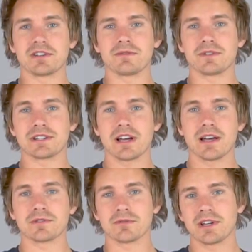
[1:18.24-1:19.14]
of different
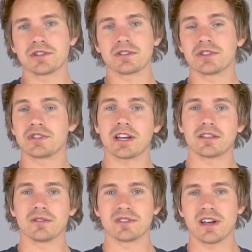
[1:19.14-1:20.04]
times, so make sure to
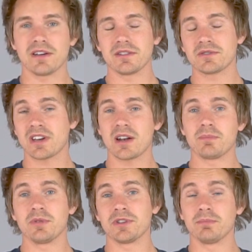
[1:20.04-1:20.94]
check those out. Those kind
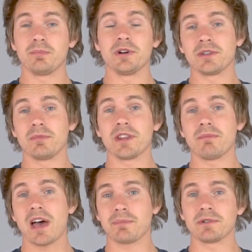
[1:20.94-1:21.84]
of put them on the
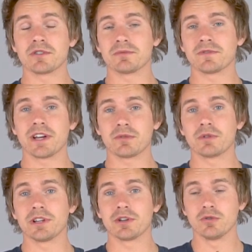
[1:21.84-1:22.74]
map in terms of like
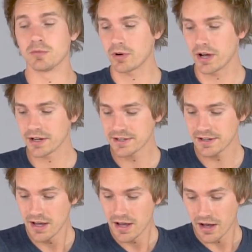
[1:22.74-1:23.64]
really cool products.
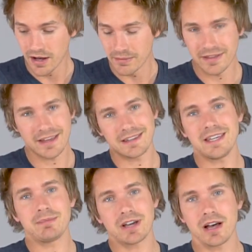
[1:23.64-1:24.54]
They
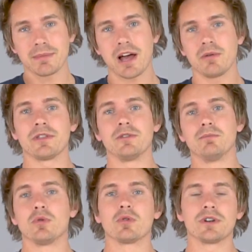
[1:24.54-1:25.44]
keep coming out with
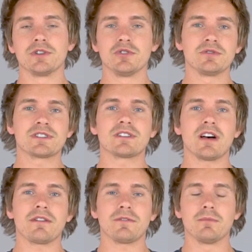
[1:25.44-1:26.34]
more new
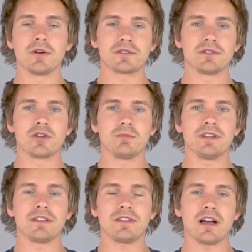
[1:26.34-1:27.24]
stuff. Most
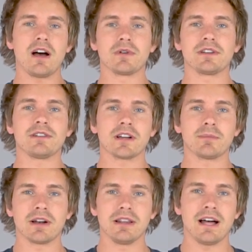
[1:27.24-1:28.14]
notably, the thing I want to talk
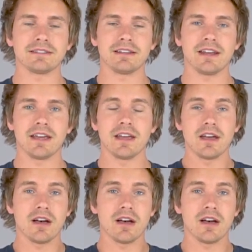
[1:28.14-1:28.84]
about a lot today,